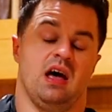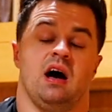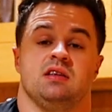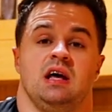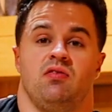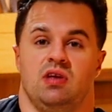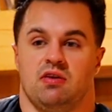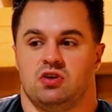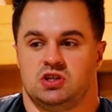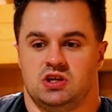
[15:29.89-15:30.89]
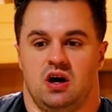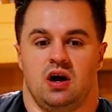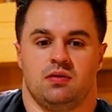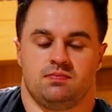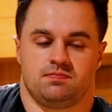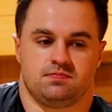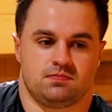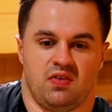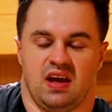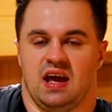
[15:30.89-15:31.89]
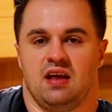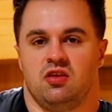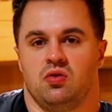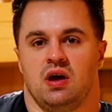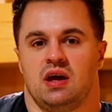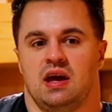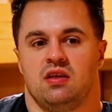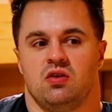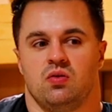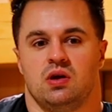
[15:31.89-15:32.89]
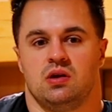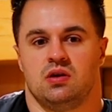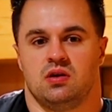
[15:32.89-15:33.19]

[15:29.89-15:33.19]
I'll definitely give it a shot. If I can't do it, I can't do it.